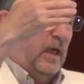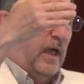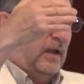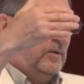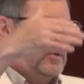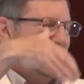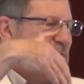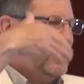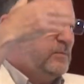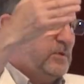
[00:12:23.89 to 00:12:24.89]
And it just
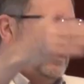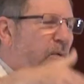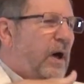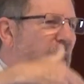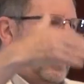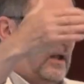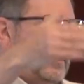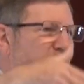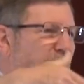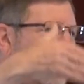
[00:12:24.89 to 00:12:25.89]
seems to go on
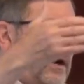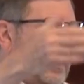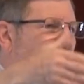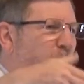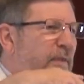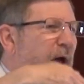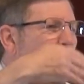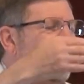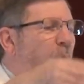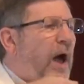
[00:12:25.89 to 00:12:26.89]
and on and on
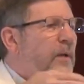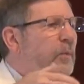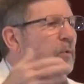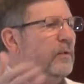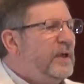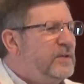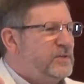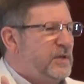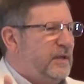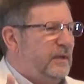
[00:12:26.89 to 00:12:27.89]
without rhyme or
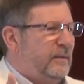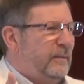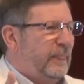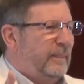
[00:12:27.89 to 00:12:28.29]
reason.